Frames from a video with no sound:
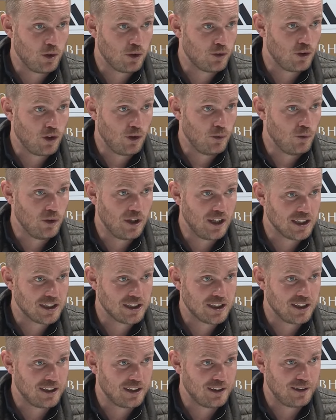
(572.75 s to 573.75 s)
Not only
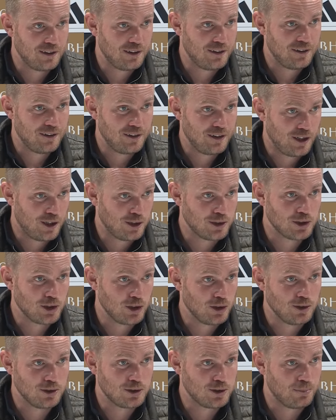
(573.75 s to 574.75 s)
as an
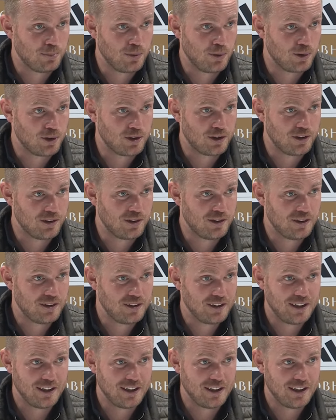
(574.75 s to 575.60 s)
Arsenal supporter,